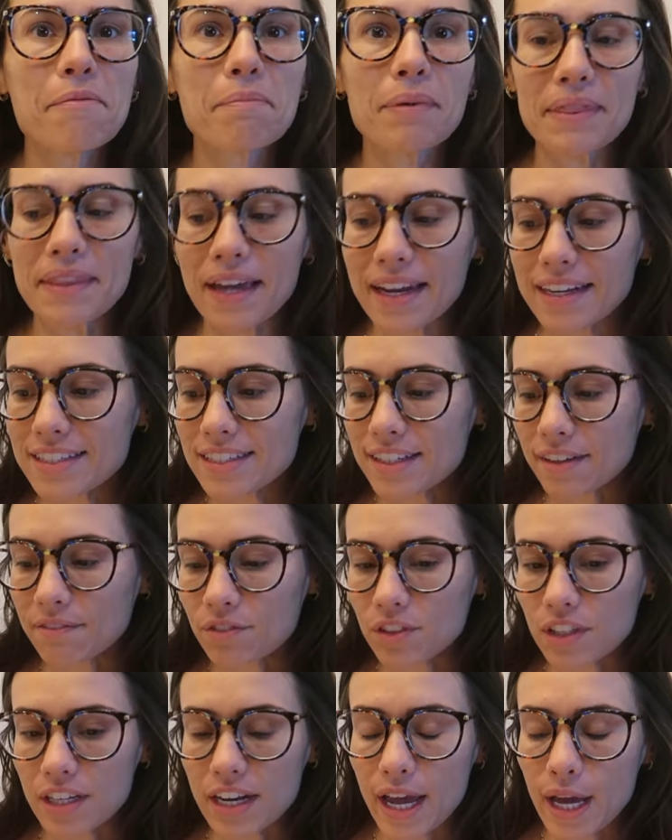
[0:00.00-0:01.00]
but that is done
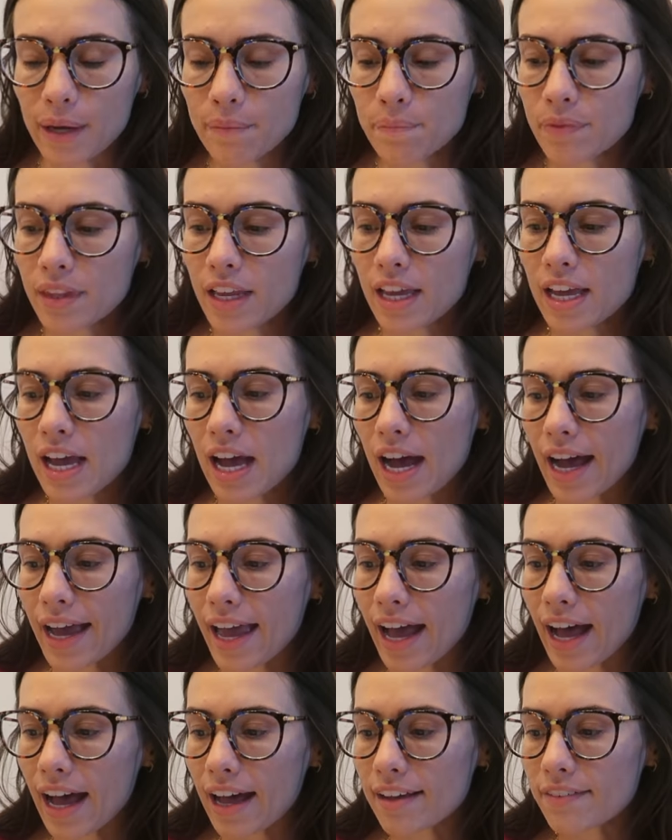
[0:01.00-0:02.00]
for the day. I
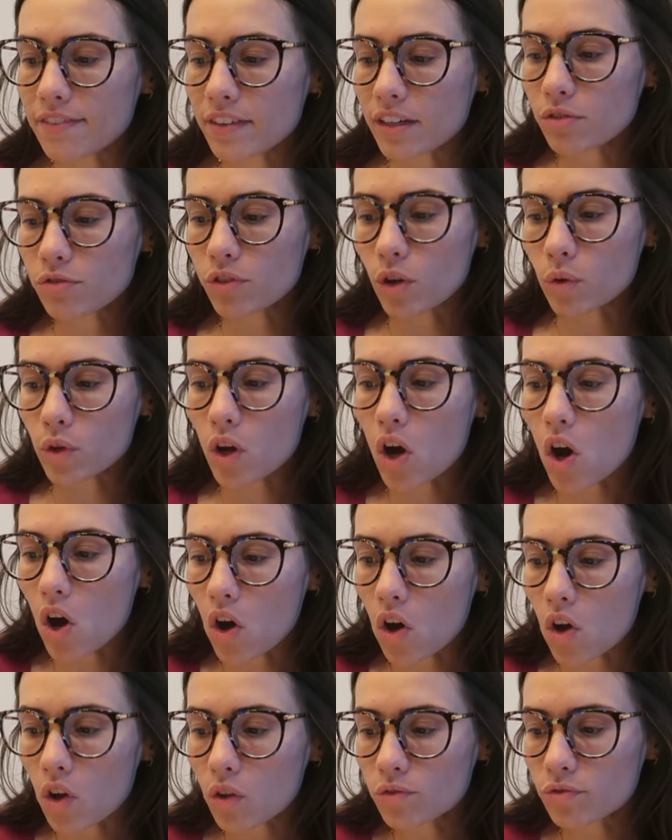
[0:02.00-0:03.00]
have a phone
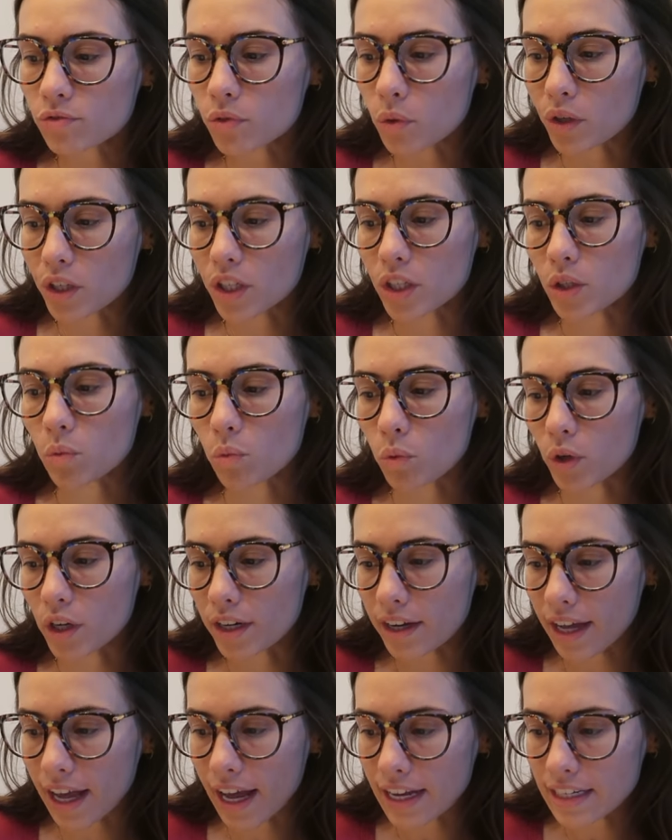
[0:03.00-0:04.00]
call for
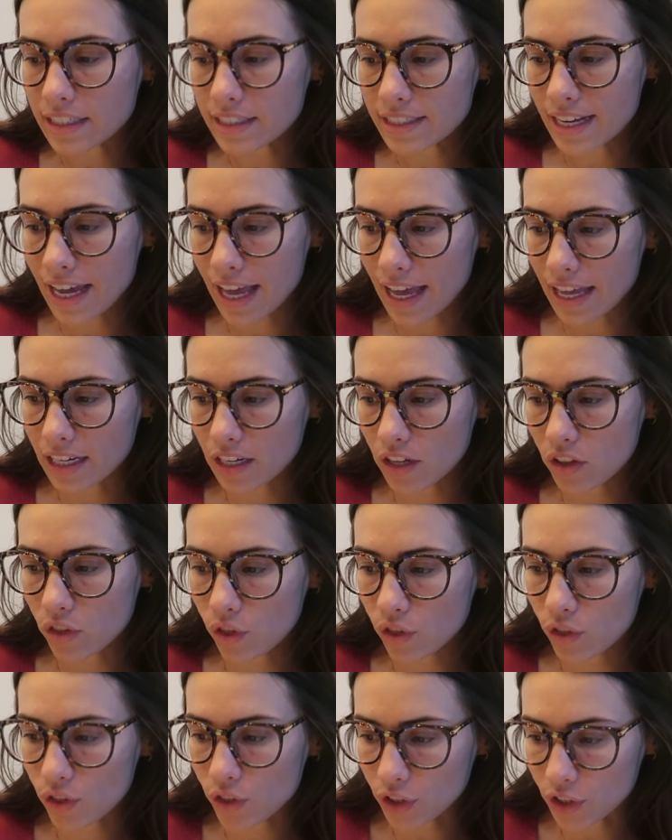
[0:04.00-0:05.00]
work at
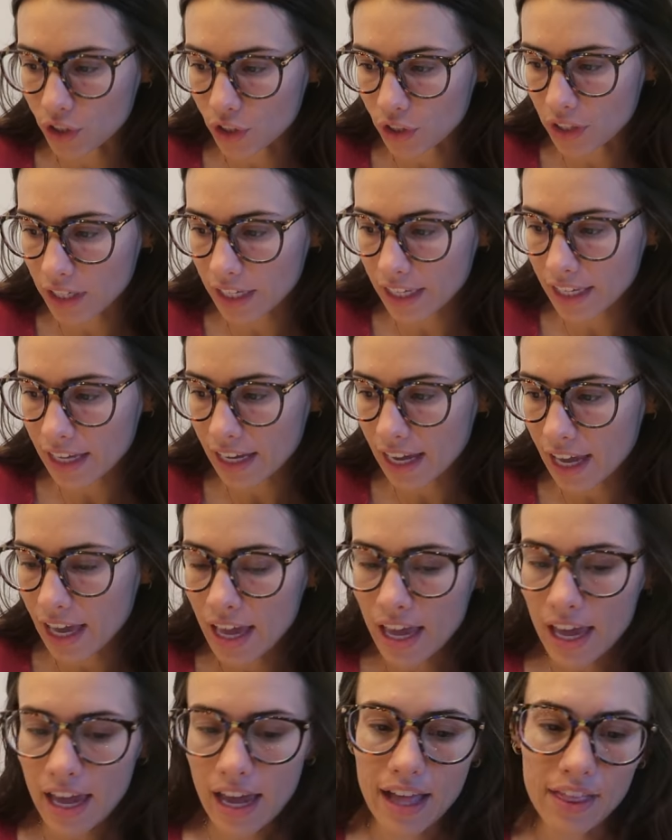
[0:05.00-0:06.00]
10:30,
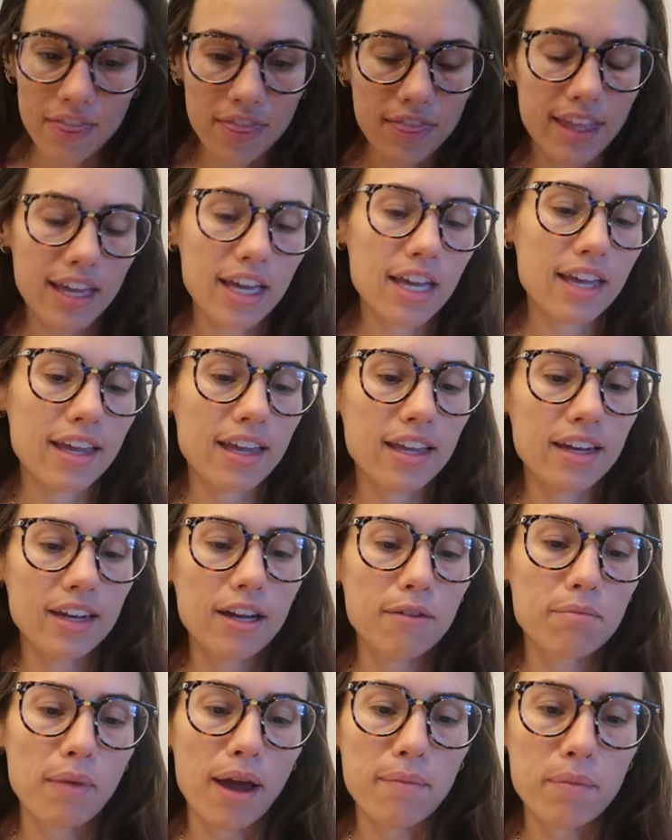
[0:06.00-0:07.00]
and
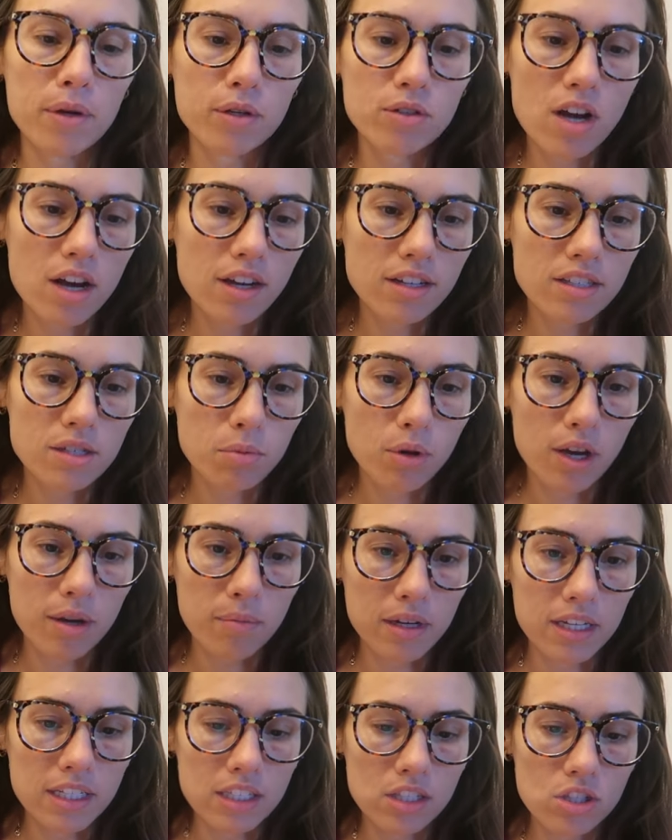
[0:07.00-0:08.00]
then my Botox
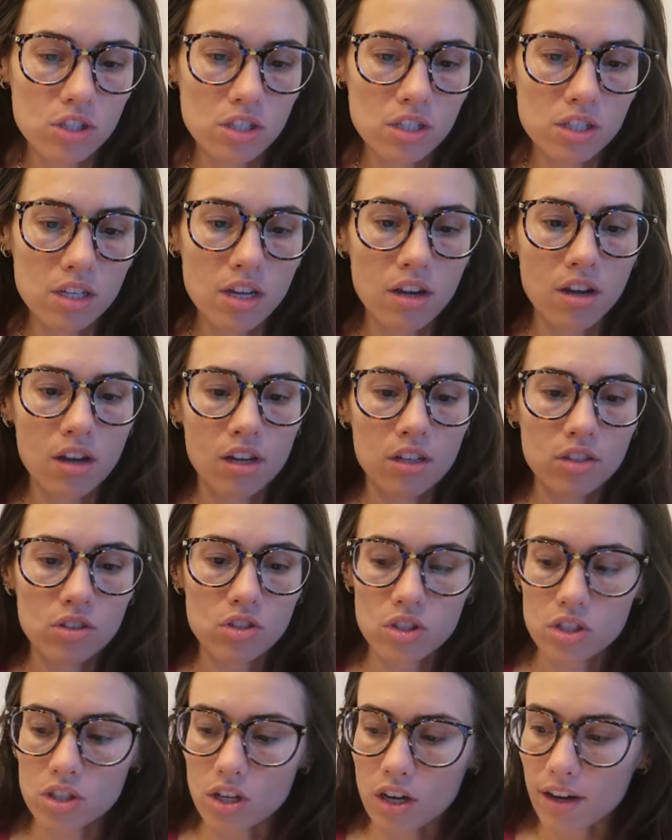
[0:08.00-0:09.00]
appointments
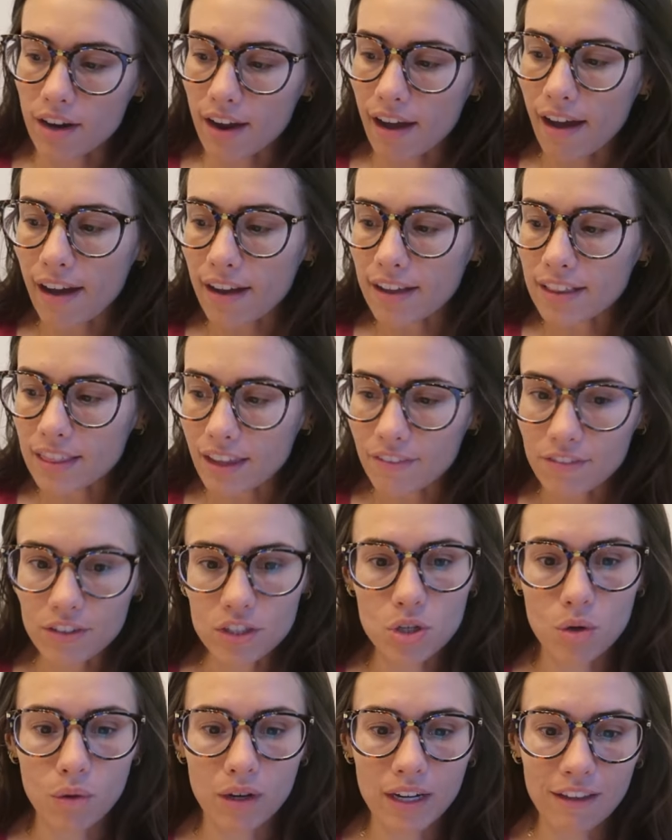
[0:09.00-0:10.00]
start at
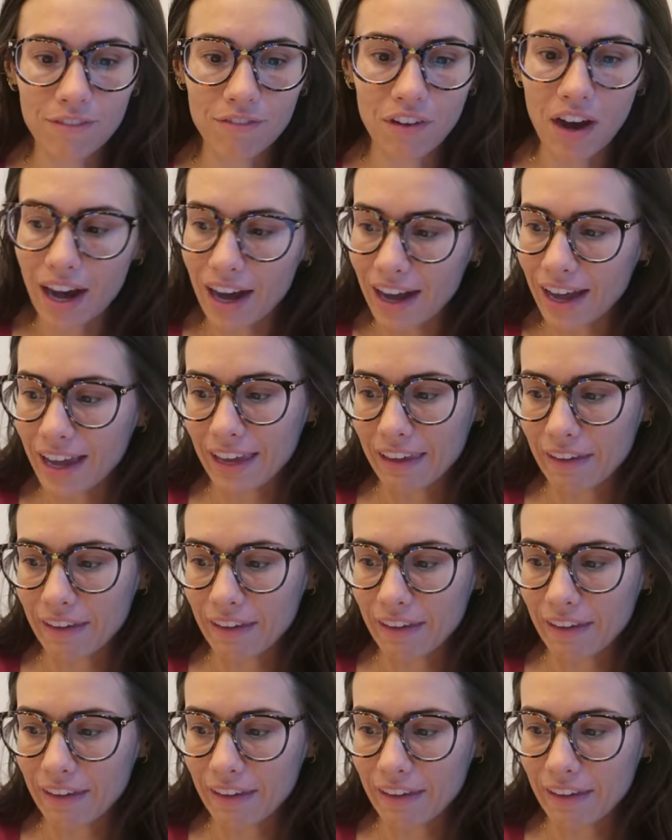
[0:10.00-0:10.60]
11:25.